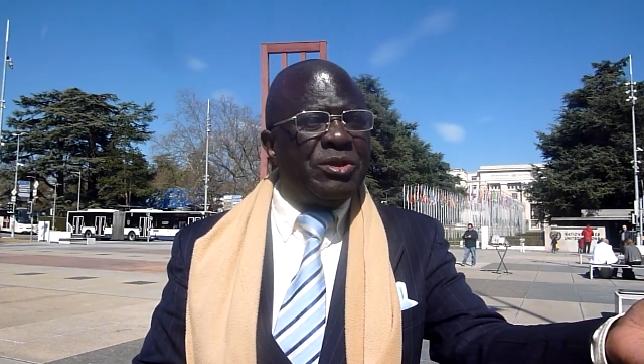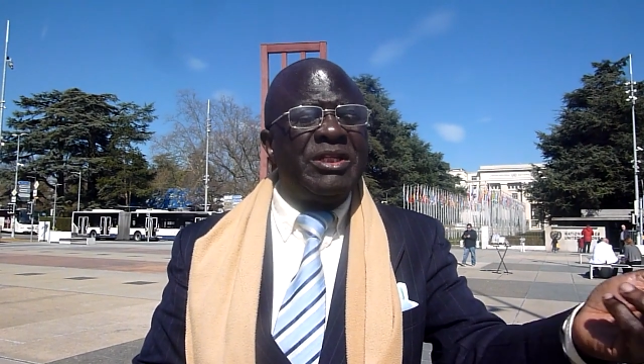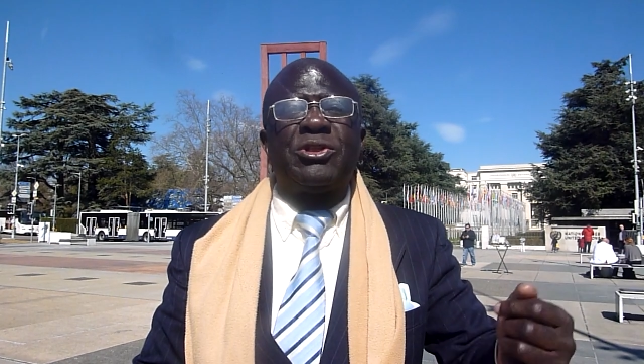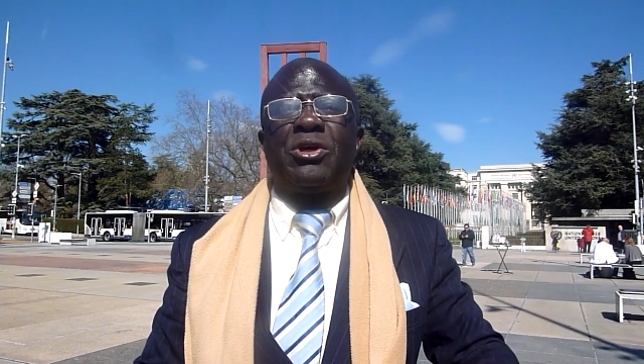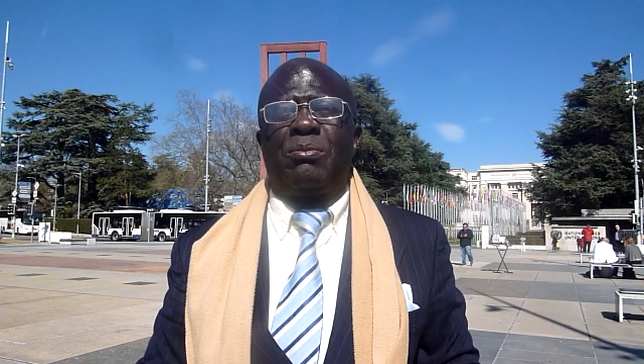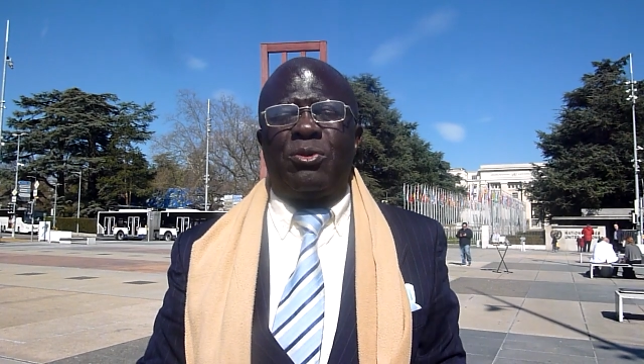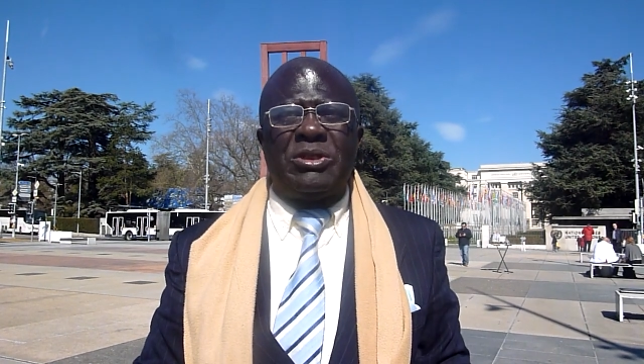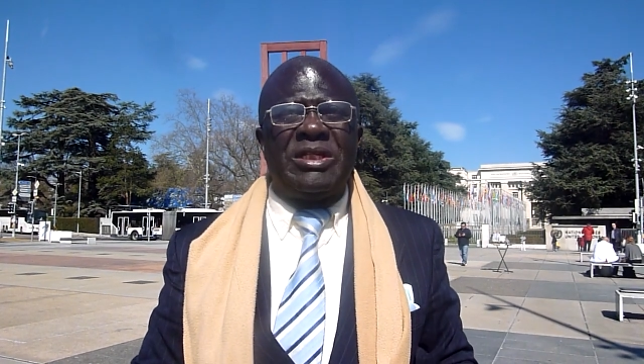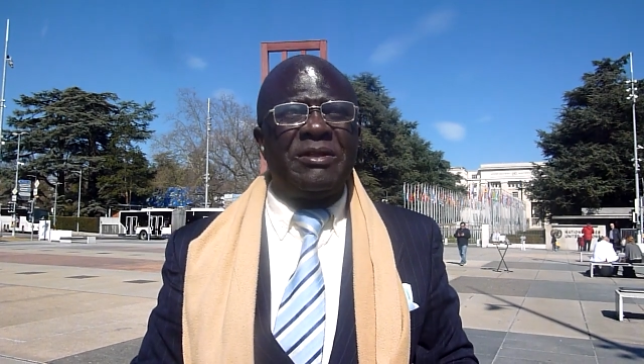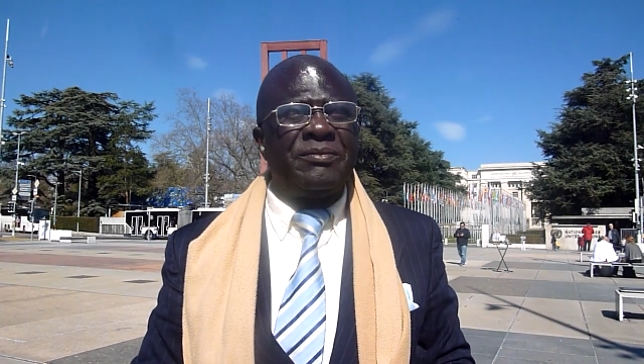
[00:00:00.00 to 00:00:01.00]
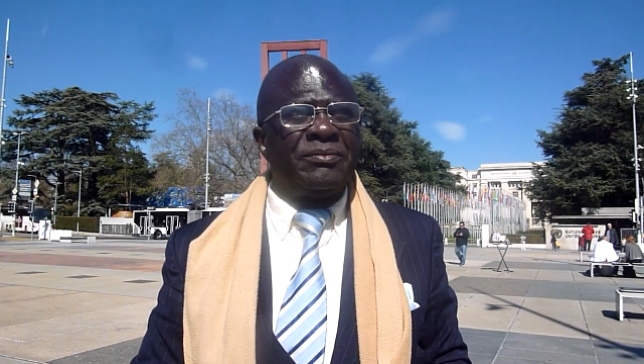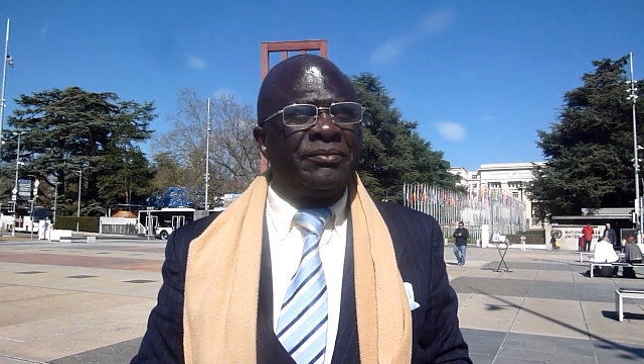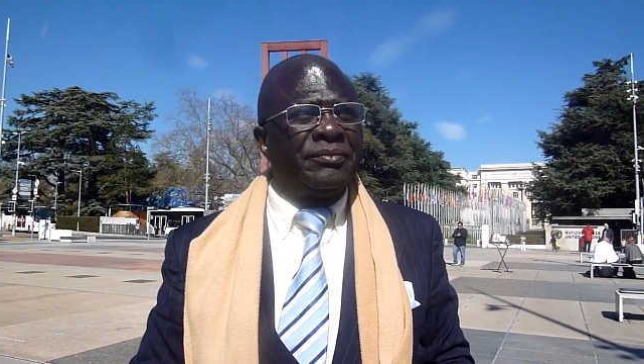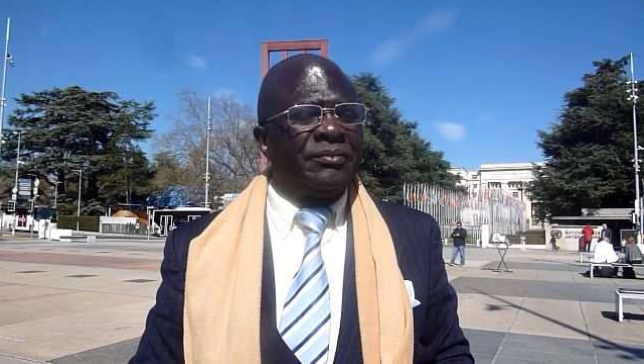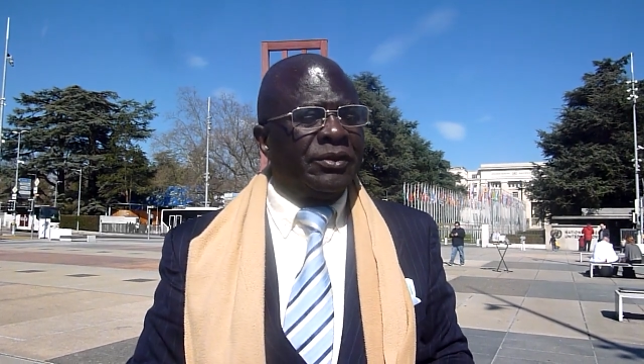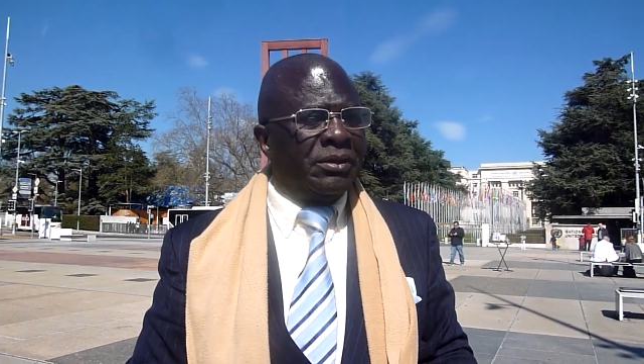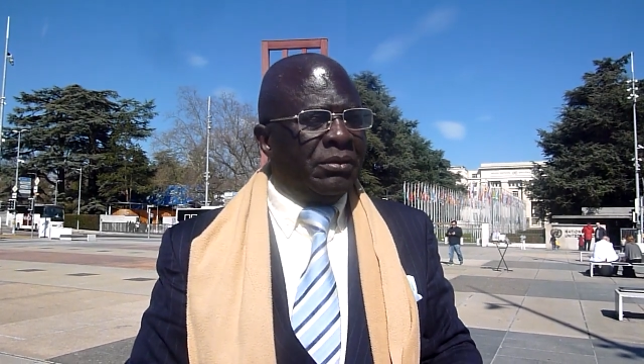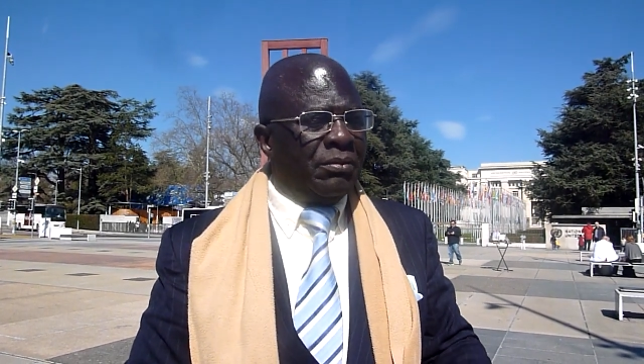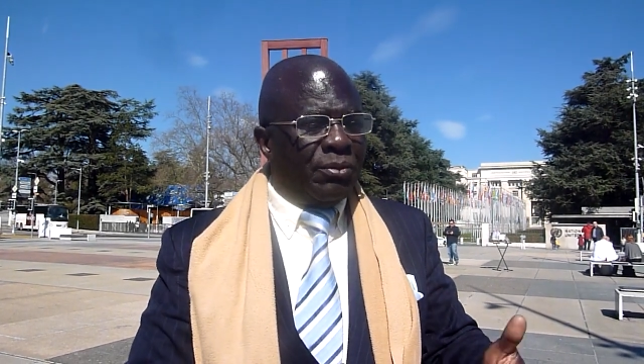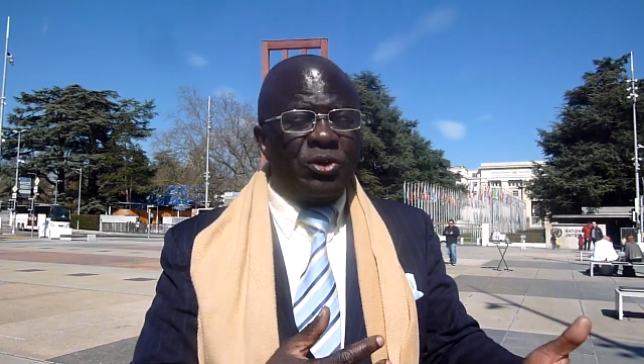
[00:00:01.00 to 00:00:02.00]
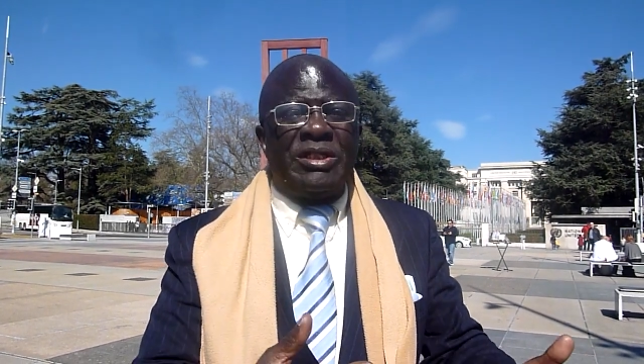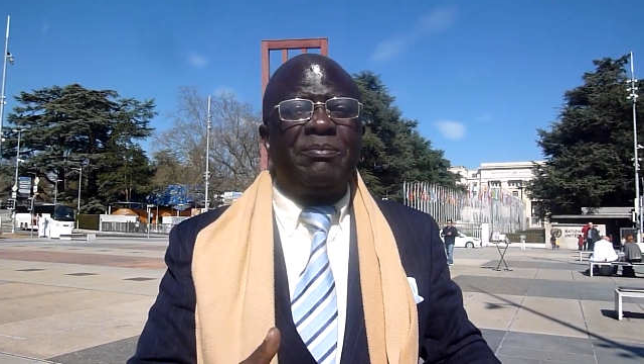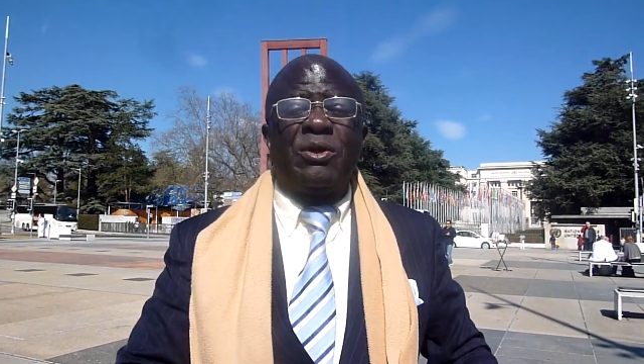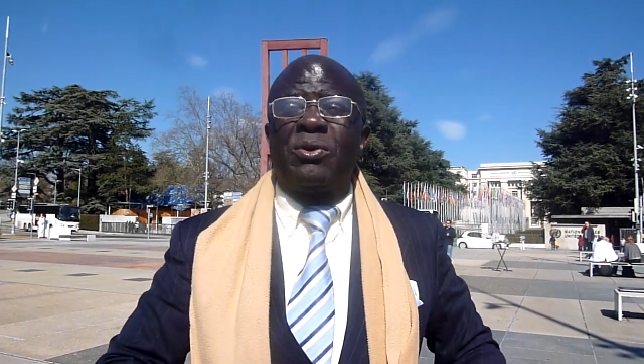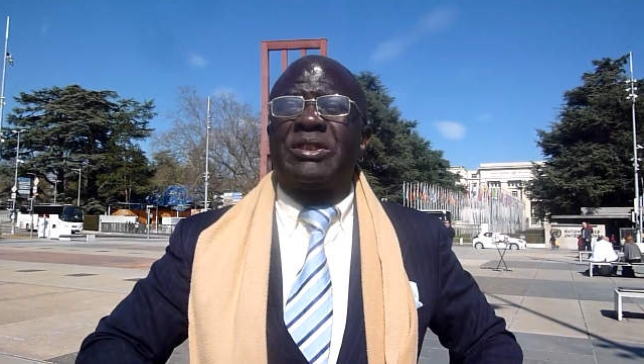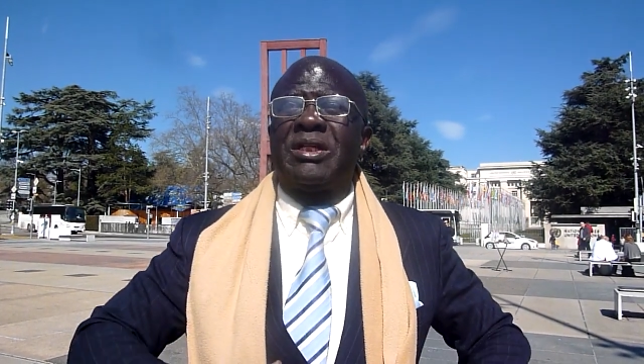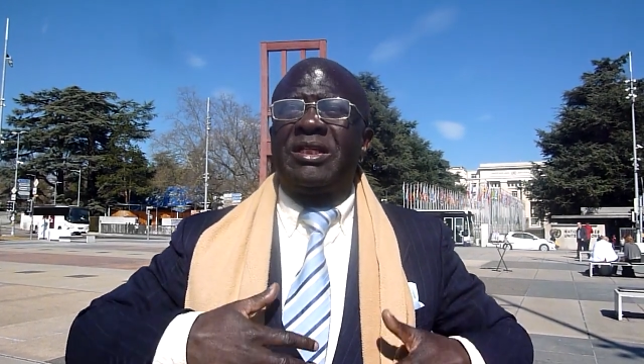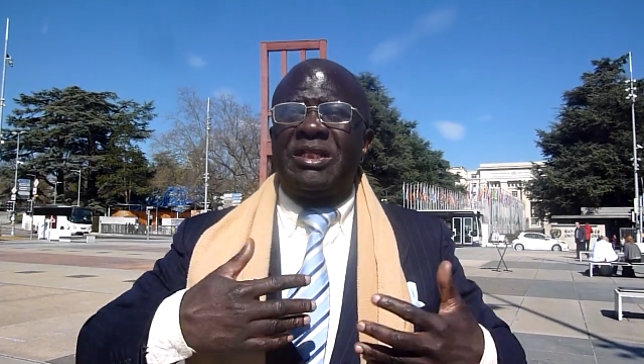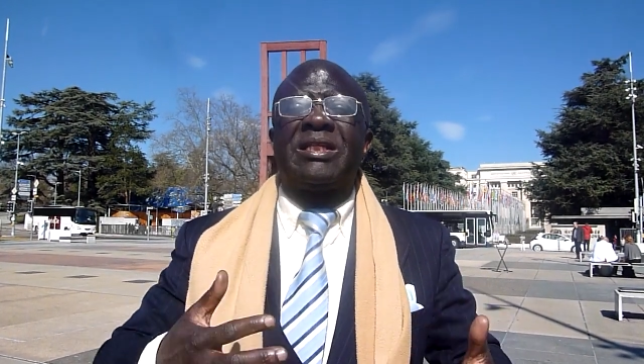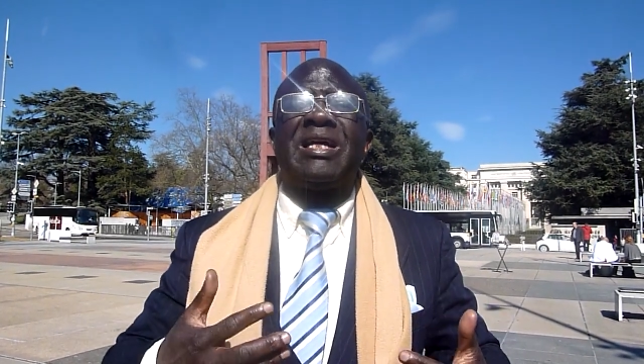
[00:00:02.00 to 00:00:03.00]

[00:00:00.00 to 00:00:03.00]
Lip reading: Minister Modi, because he's